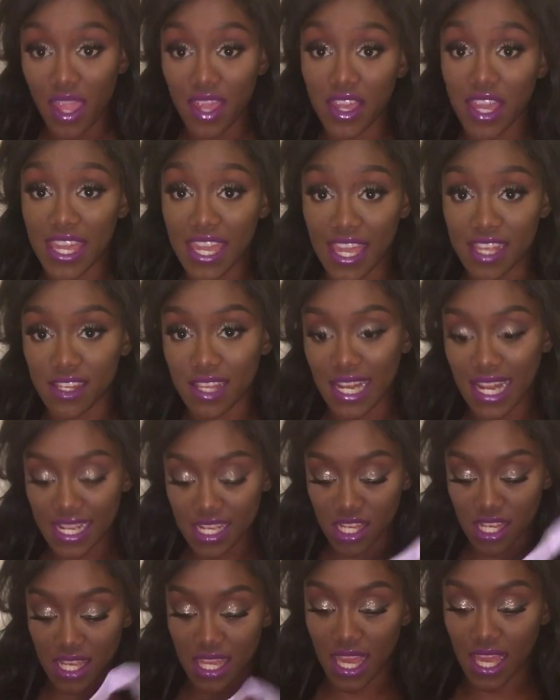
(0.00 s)
Okay, yeah, so
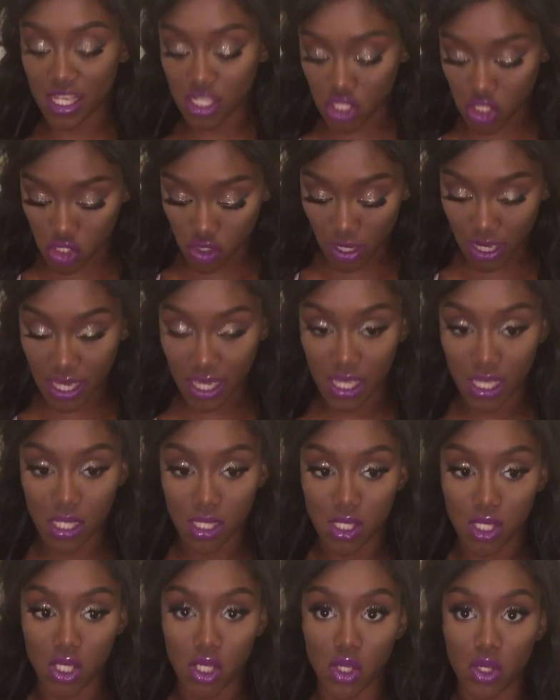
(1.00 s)
let's get straight
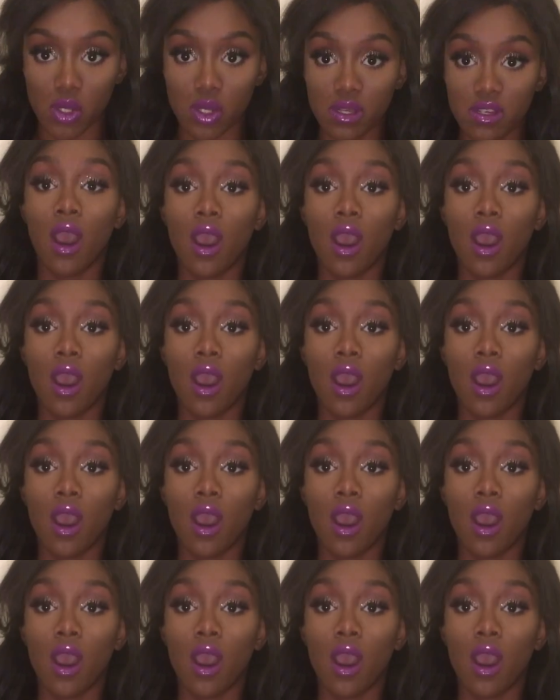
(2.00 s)
into...